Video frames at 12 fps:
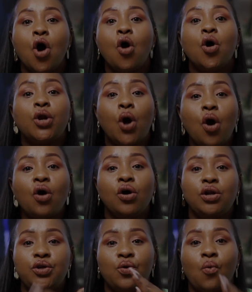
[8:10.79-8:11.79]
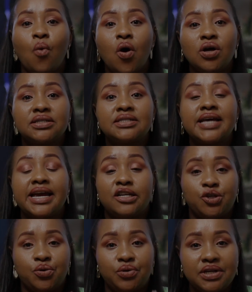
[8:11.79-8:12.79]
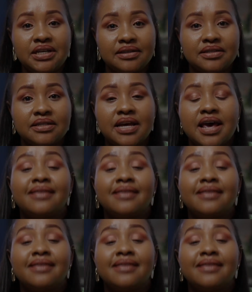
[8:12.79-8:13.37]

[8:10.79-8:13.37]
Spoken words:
on all your wants and your needs.